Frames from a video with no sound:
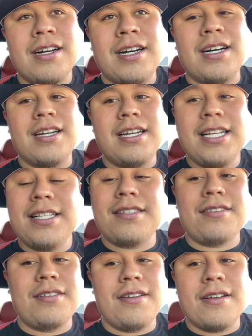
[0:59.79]
uh,
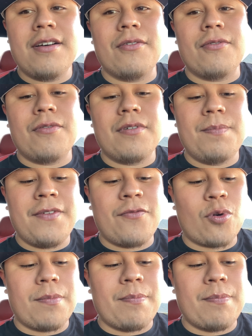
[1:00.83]
needs to know before